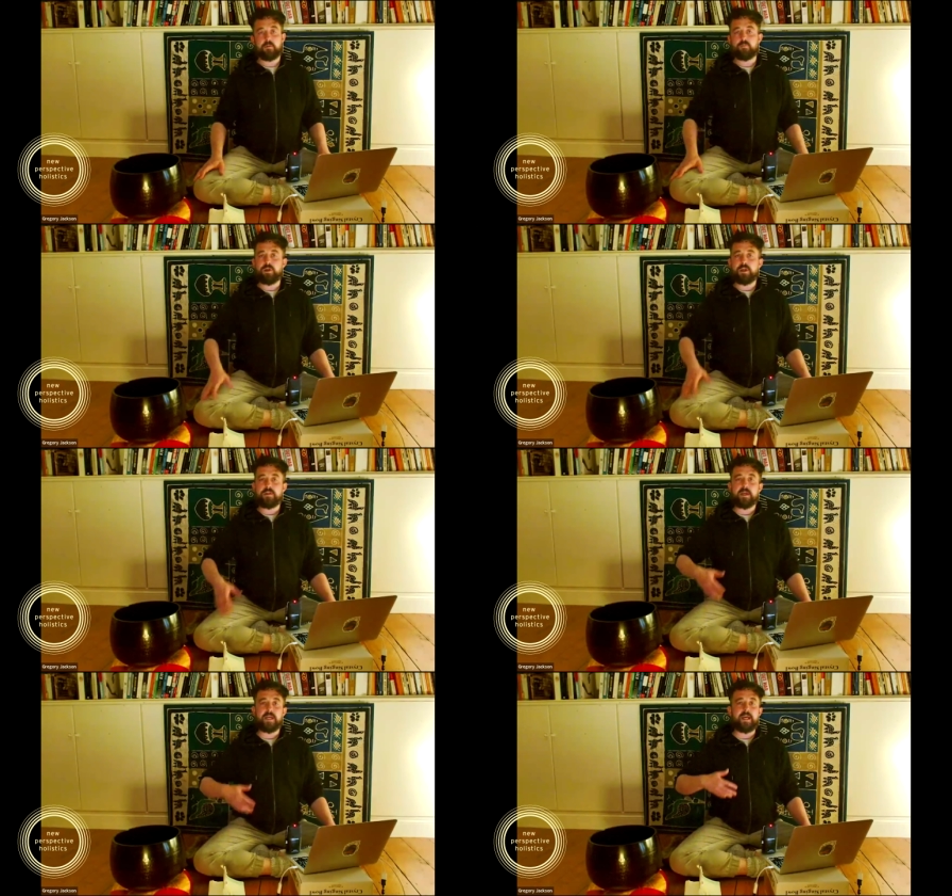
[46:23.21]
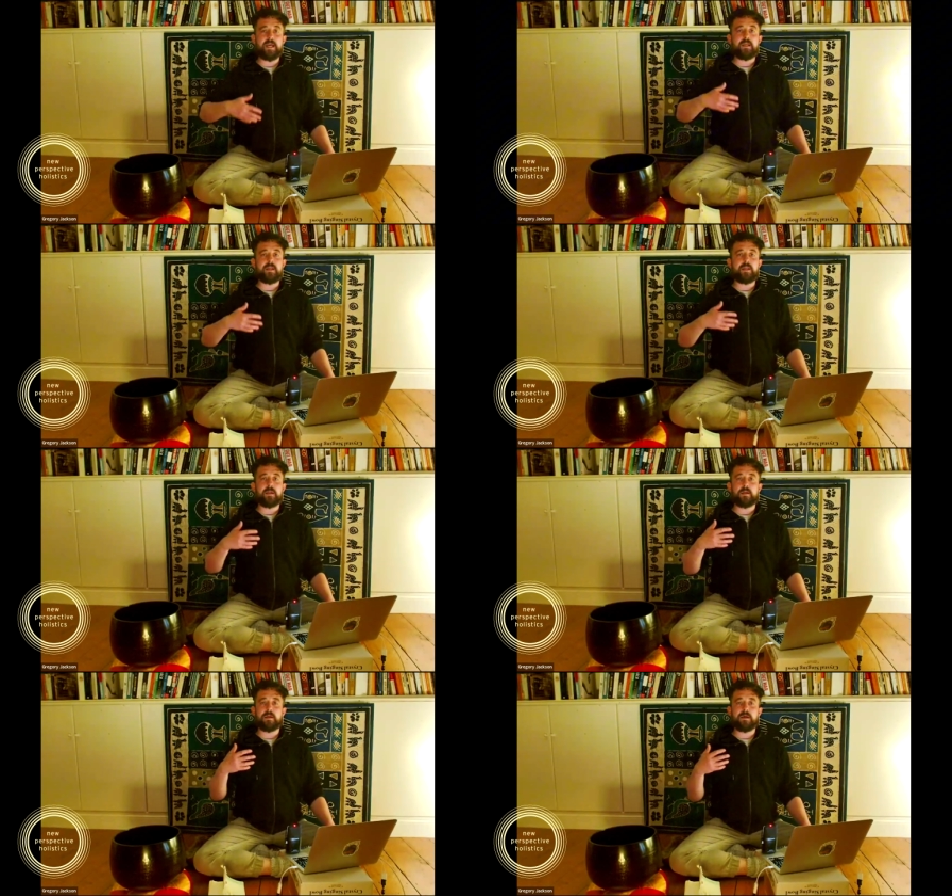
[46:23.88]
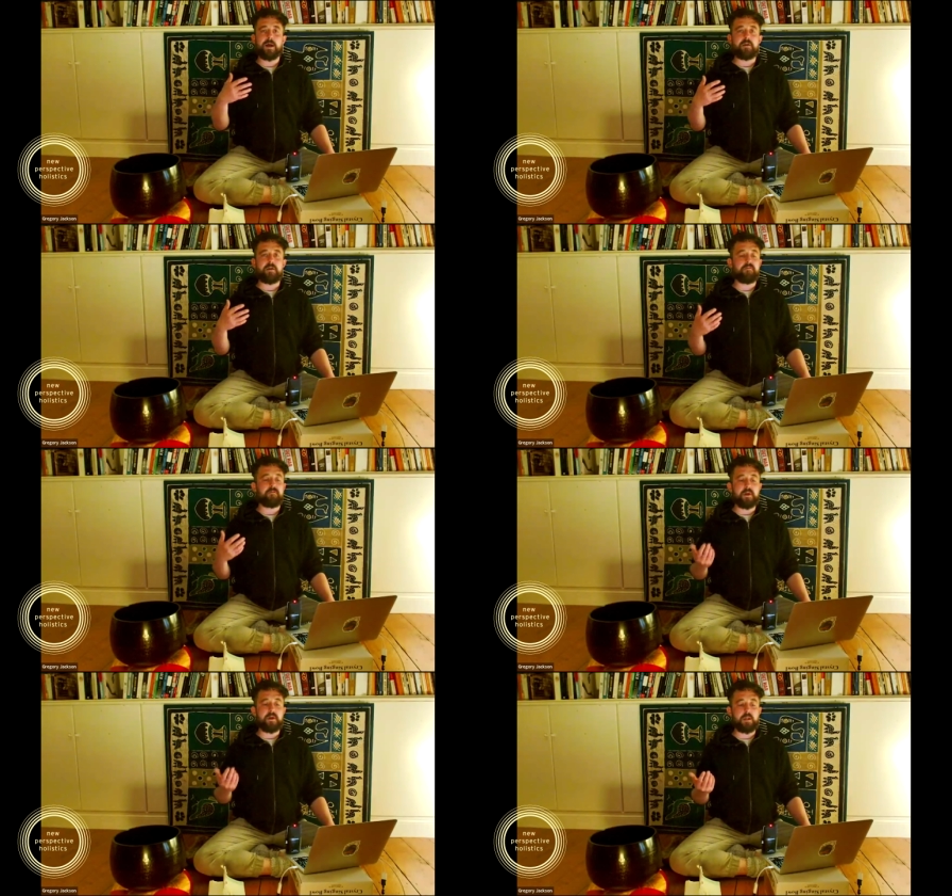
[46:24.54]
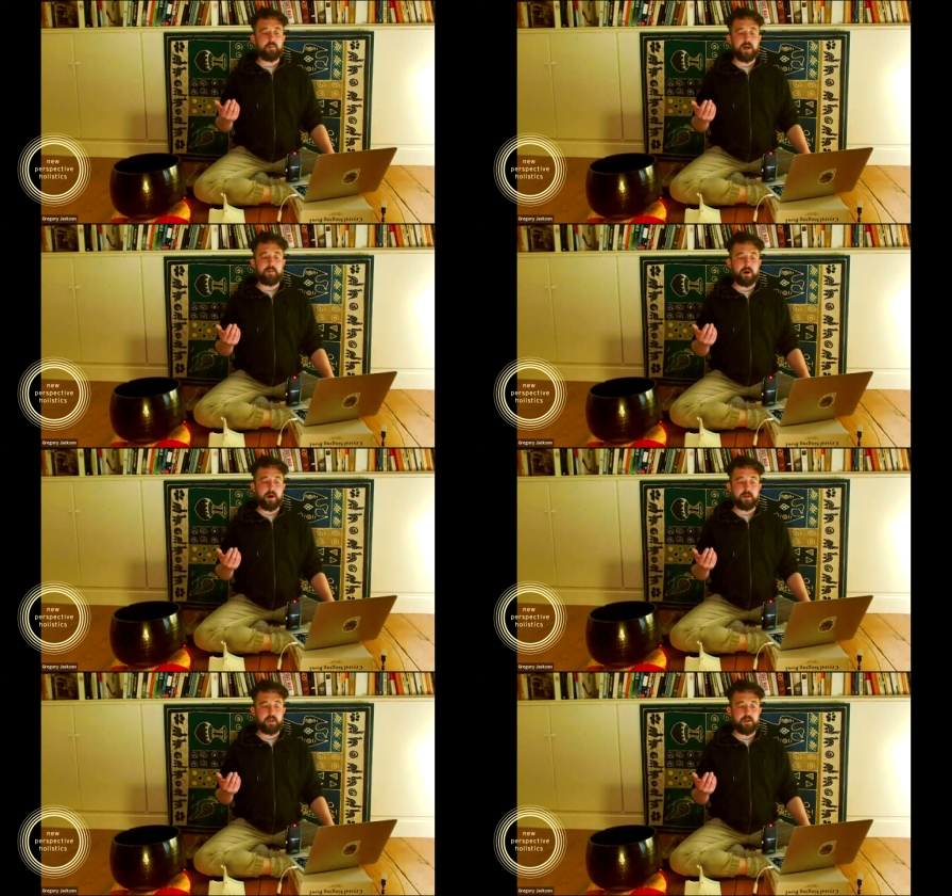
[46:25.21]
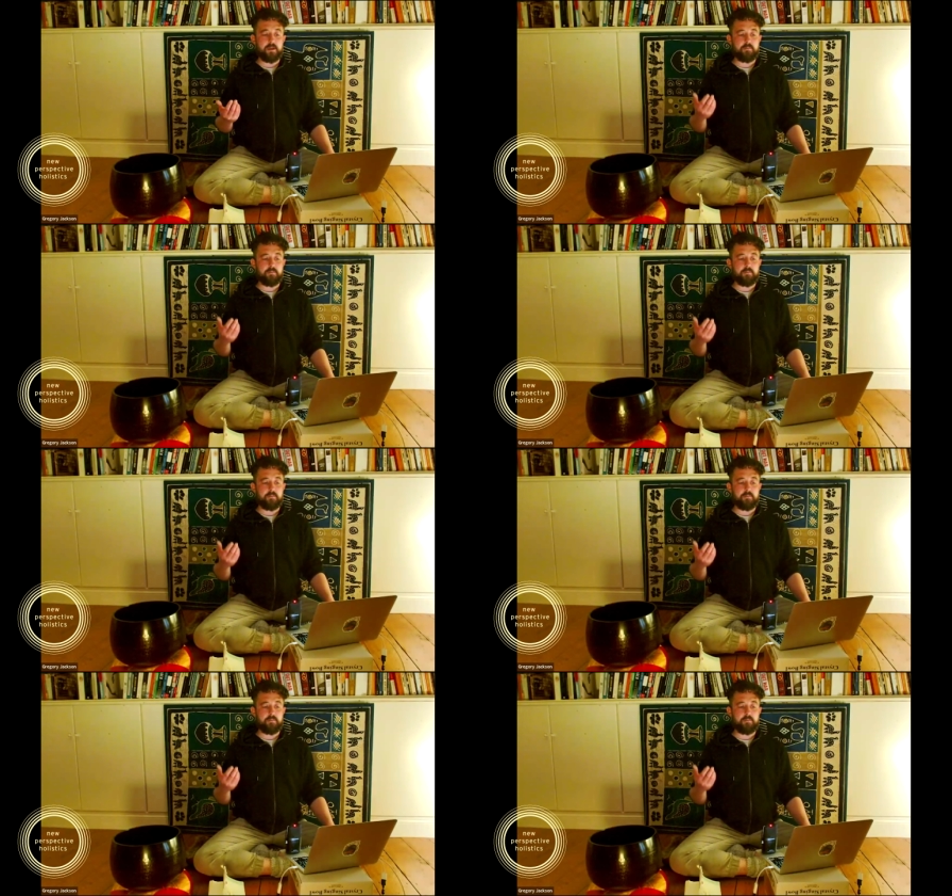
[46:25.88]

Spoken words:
Breathing in, I feel my body.